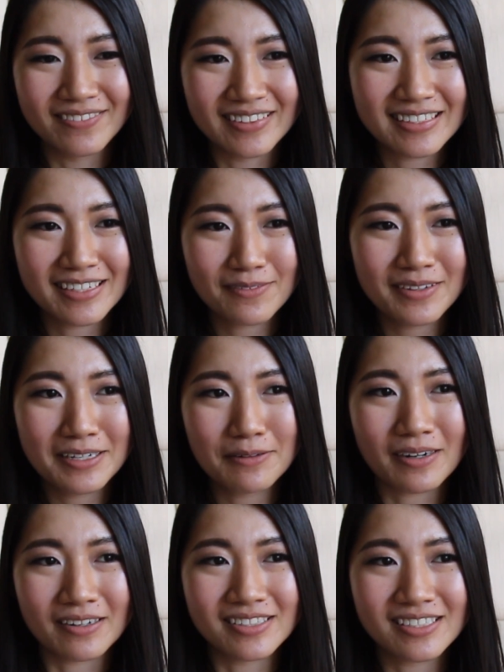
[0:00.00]
It took me a
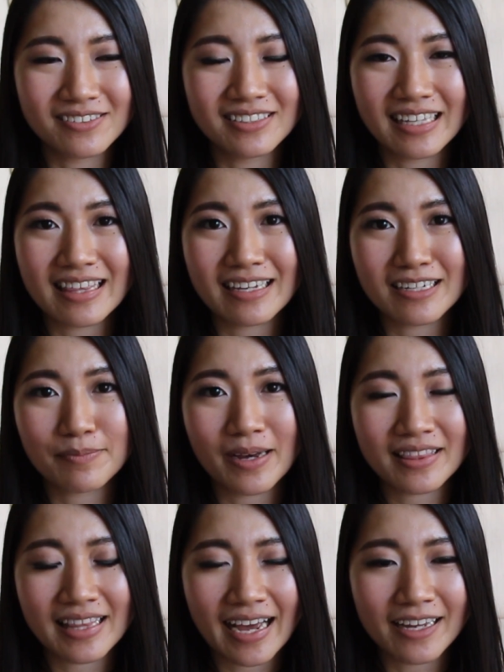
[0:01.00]
while to really think
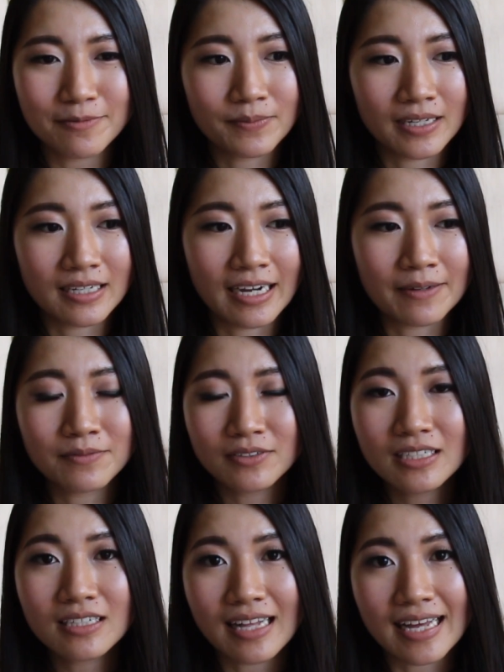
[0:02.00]
about that, but I'm
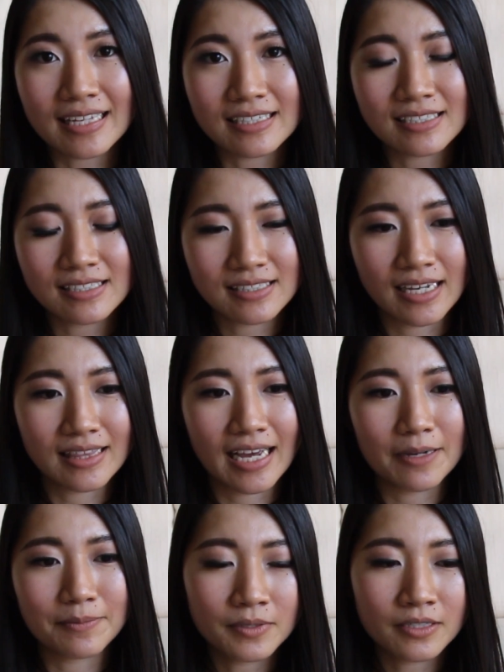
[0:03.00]
really glad that she said
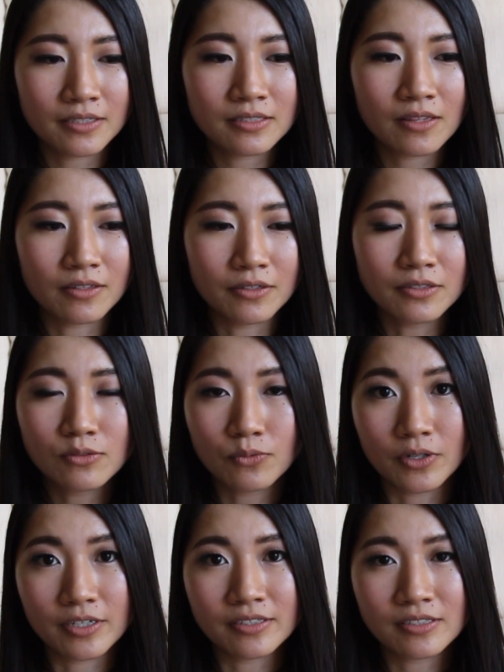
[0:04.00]
that because those
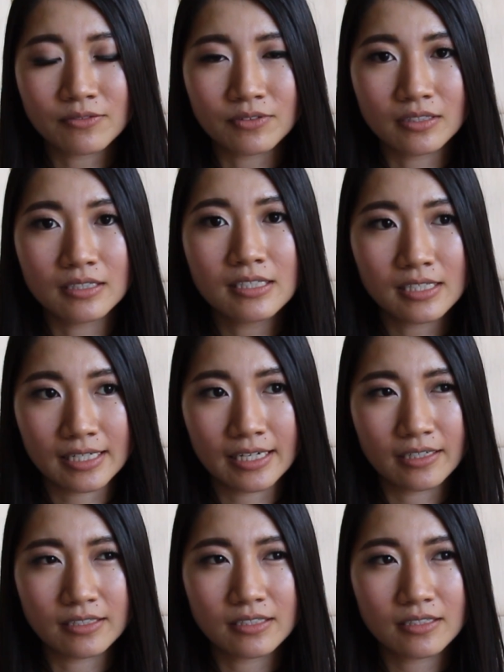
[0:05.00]
words really
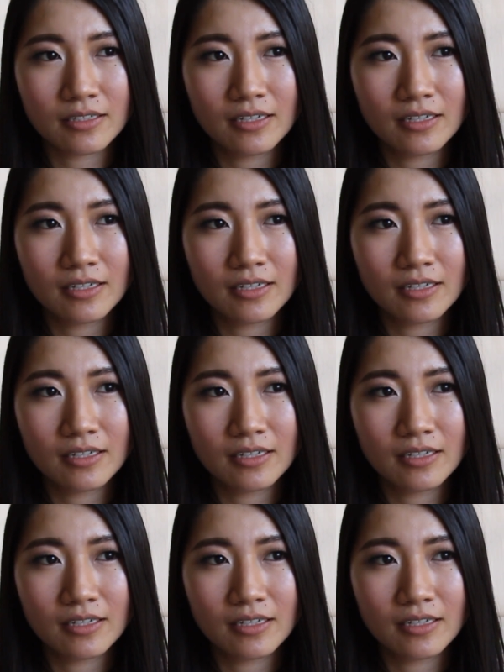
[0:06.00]
changed